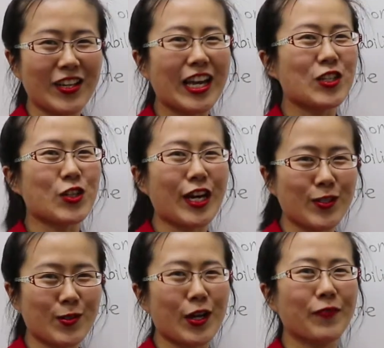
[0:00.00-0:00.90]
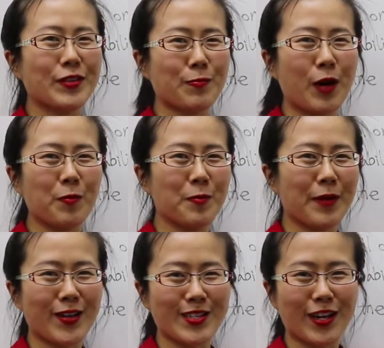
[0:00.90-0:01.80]
you can try to solve this problem
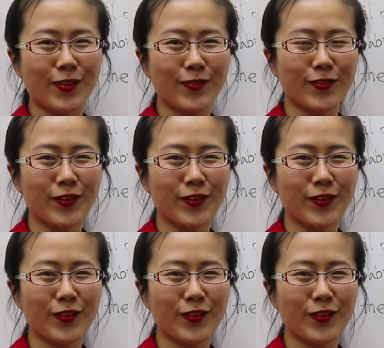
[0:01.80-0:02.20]
by yourself.